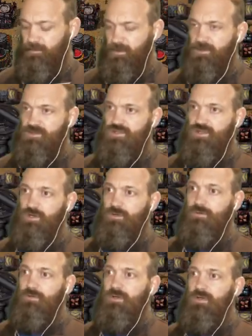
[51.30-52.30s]
So
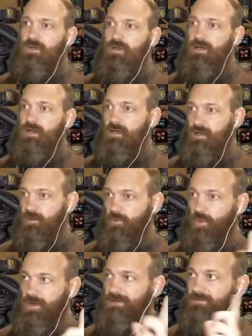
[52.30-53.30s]

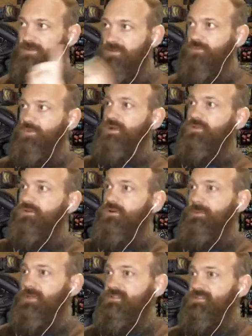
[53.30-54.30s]
one of the
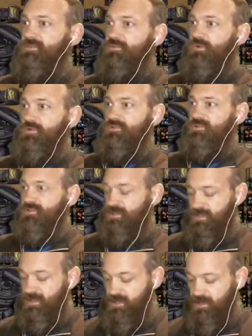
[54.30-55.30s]
comments was
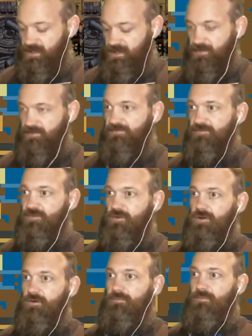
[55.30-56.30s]

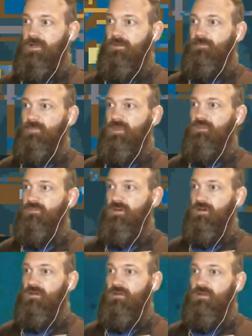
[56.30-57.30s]
from
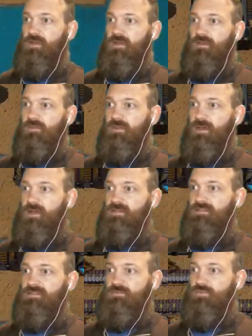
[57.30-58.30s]
Eva
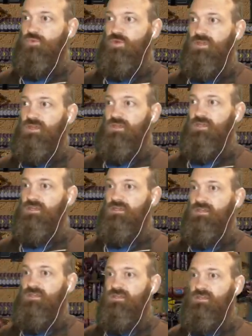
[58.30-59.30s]
that
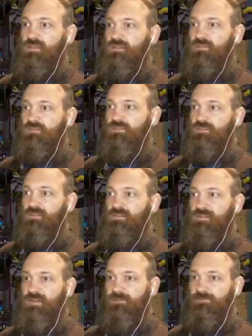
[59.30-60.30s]
we
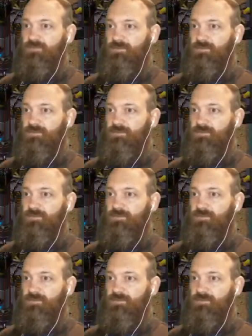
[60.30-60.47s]
didn't have to